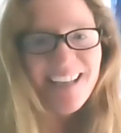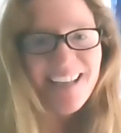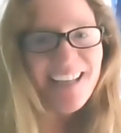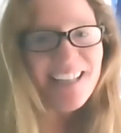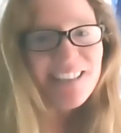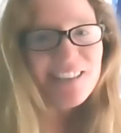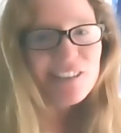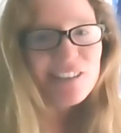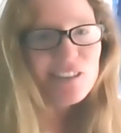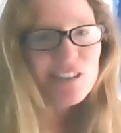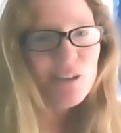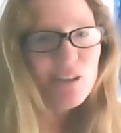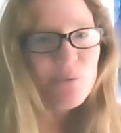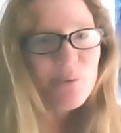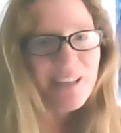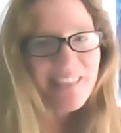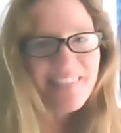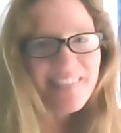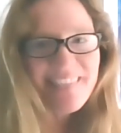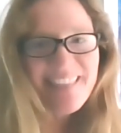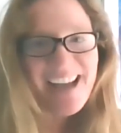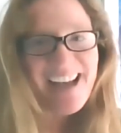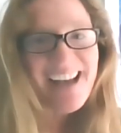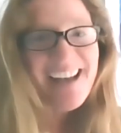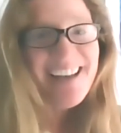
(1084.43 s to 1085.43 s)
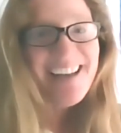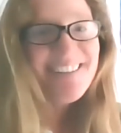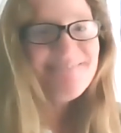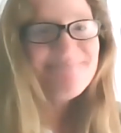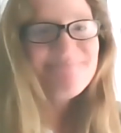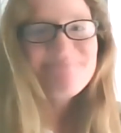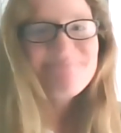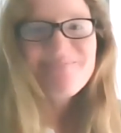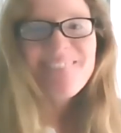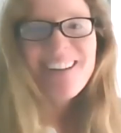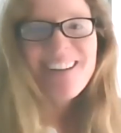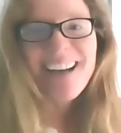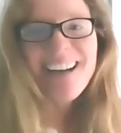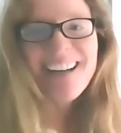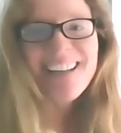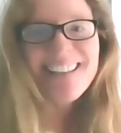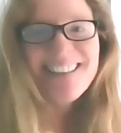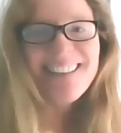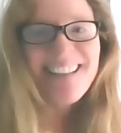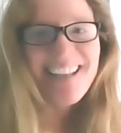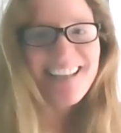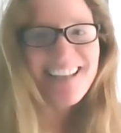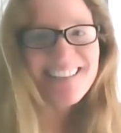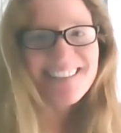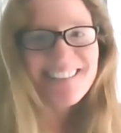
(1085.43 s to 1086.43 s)
And so with that,
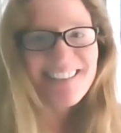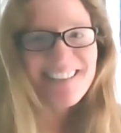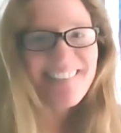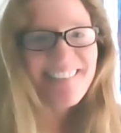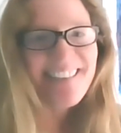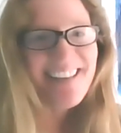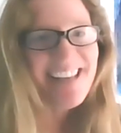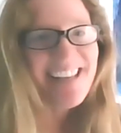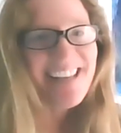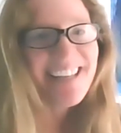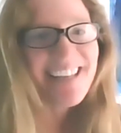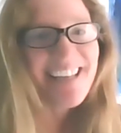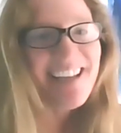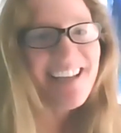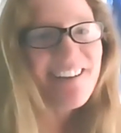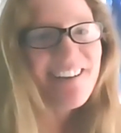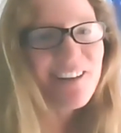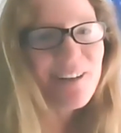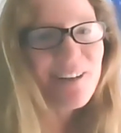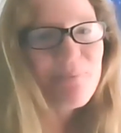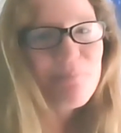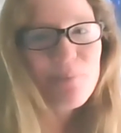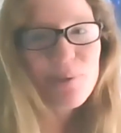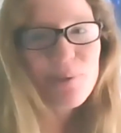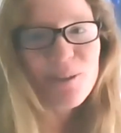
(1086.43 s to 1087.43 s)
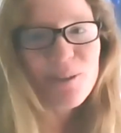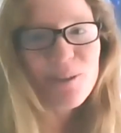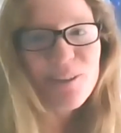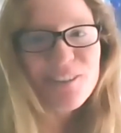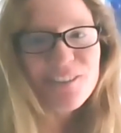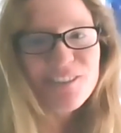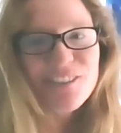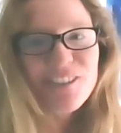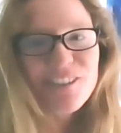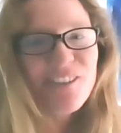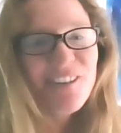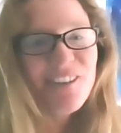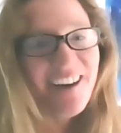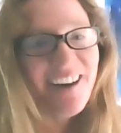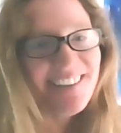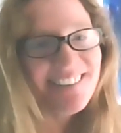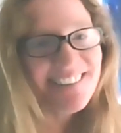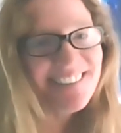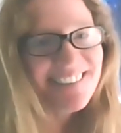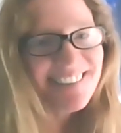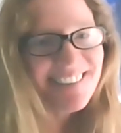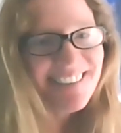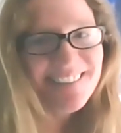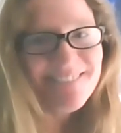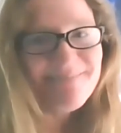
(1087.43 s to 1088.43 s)
I'd like to thank Eric Berg
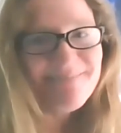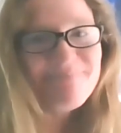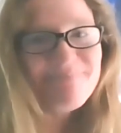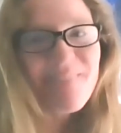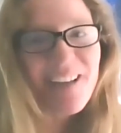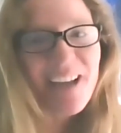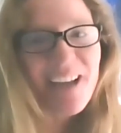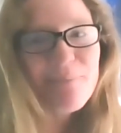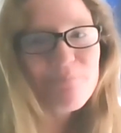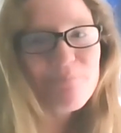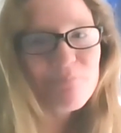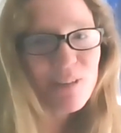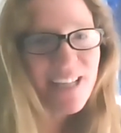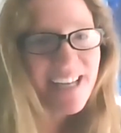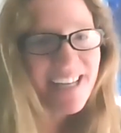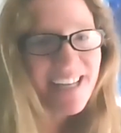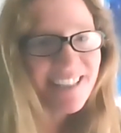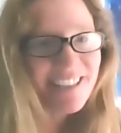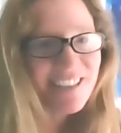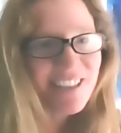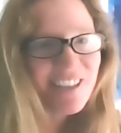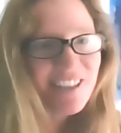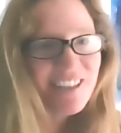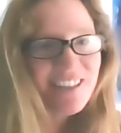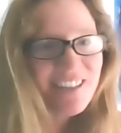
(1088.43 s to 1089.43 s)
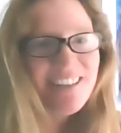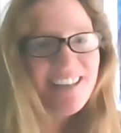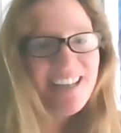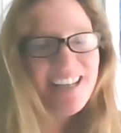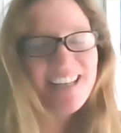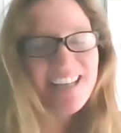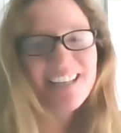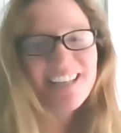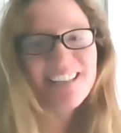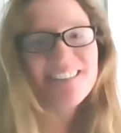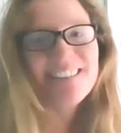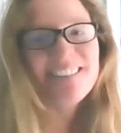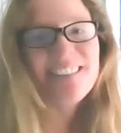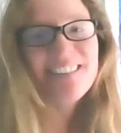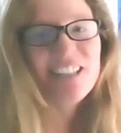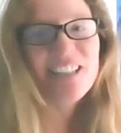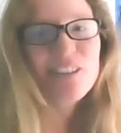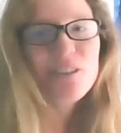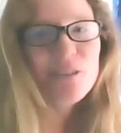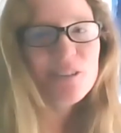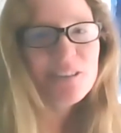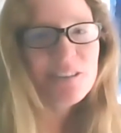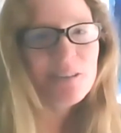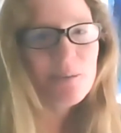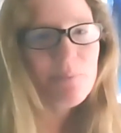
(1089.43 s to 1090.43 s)
Johansson, a planner and San
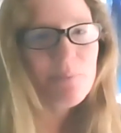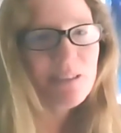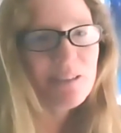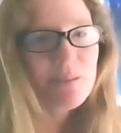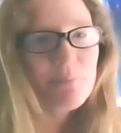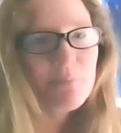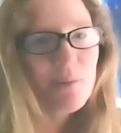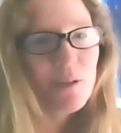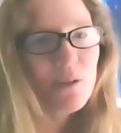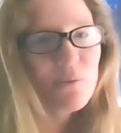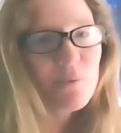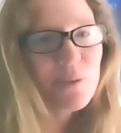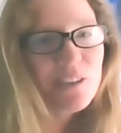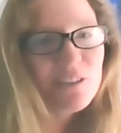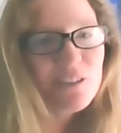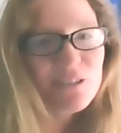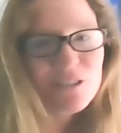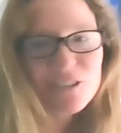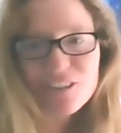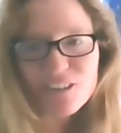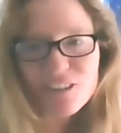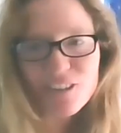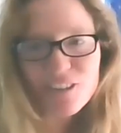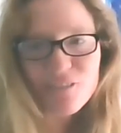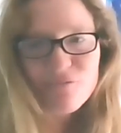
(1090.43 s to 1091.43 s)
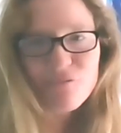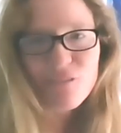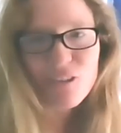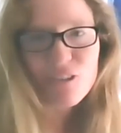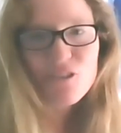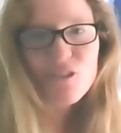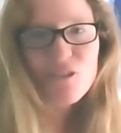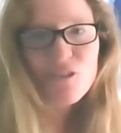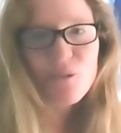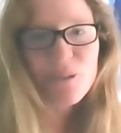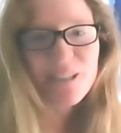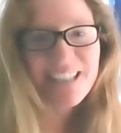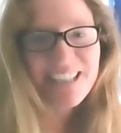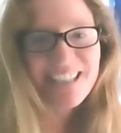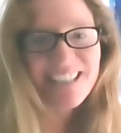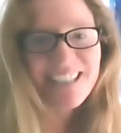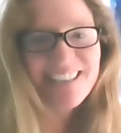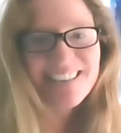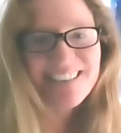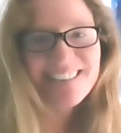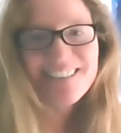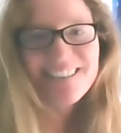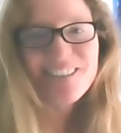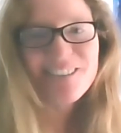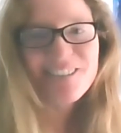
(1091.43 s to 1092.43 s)
Luis Obispo realtor, for joining
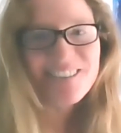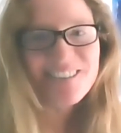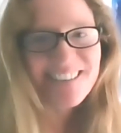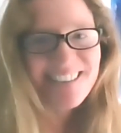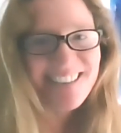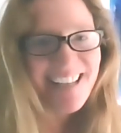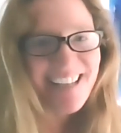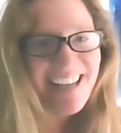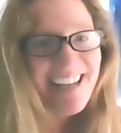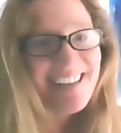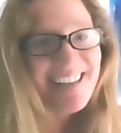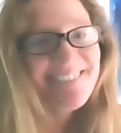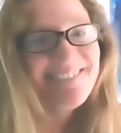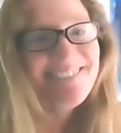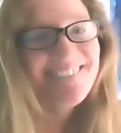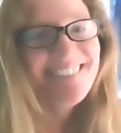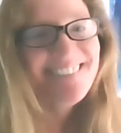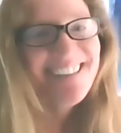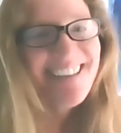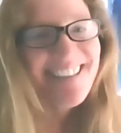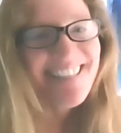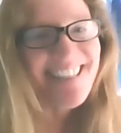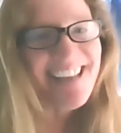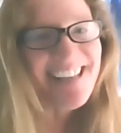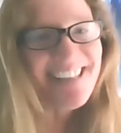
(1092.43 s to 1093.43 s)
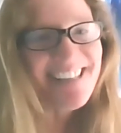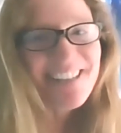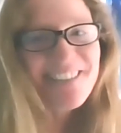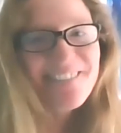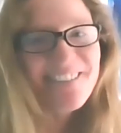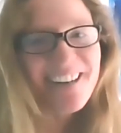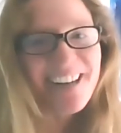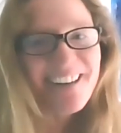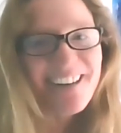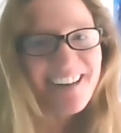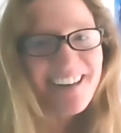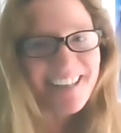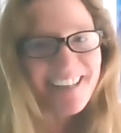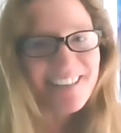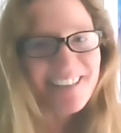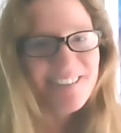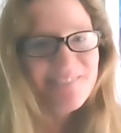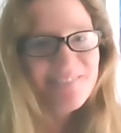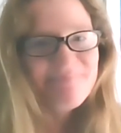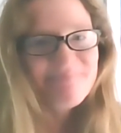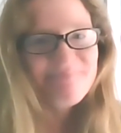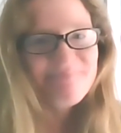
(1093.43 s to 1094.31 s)
us here today. Thank you, Eric.